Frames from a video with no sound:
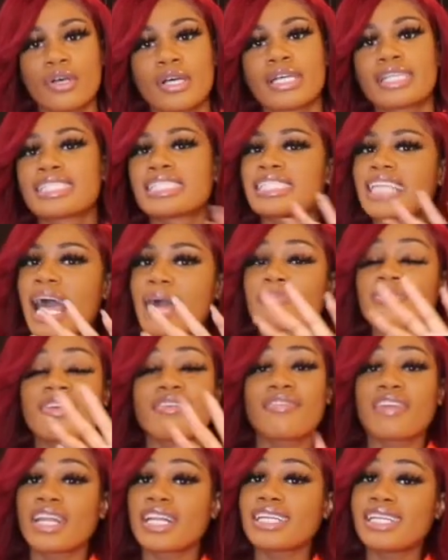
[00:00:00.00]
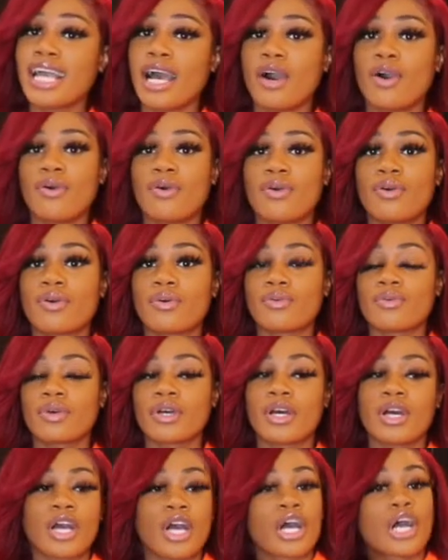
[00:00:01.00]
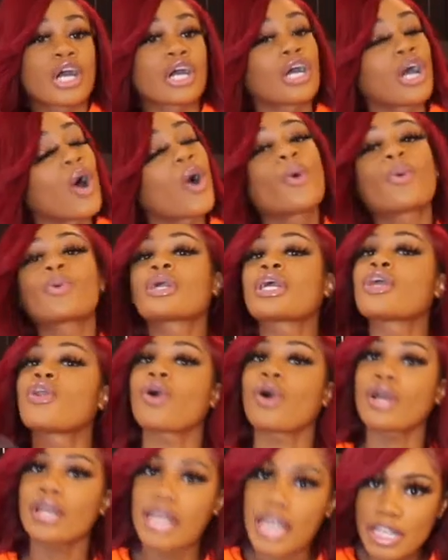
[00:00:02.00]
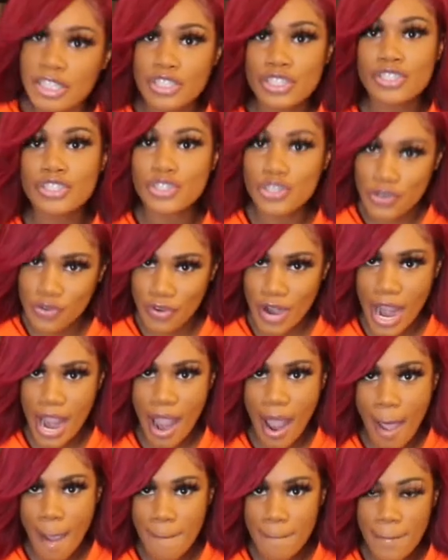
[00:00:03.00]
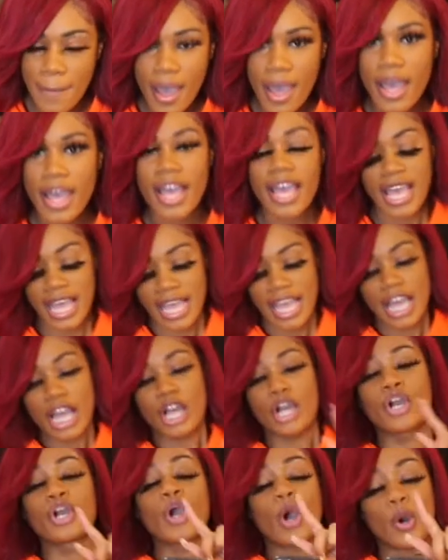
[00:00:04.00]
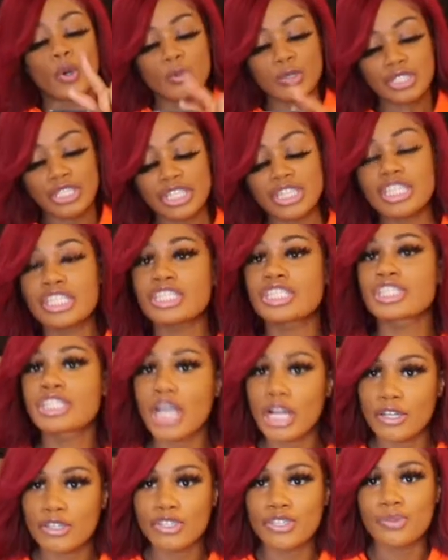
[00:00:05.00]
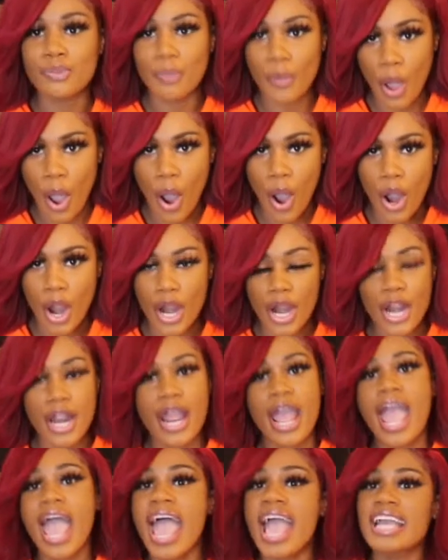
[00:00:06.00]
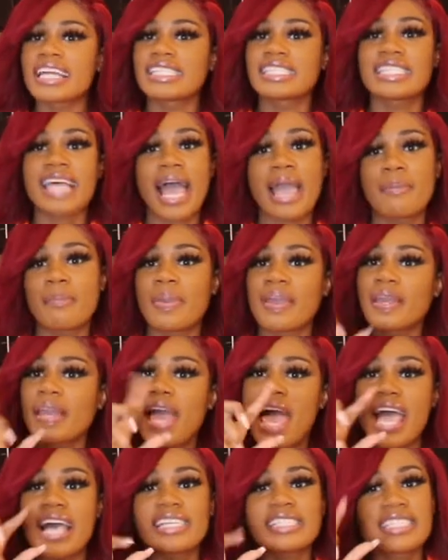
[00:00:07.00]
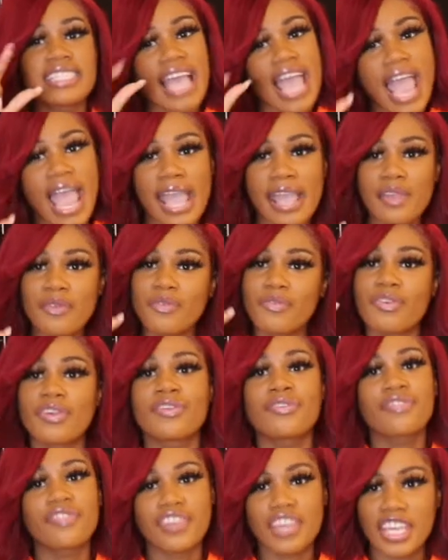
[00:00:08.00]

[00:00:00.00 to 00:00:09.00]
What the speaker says: Stop the video. Go get on Instagram. Go to the search bar and type in SAVVIEYOUNG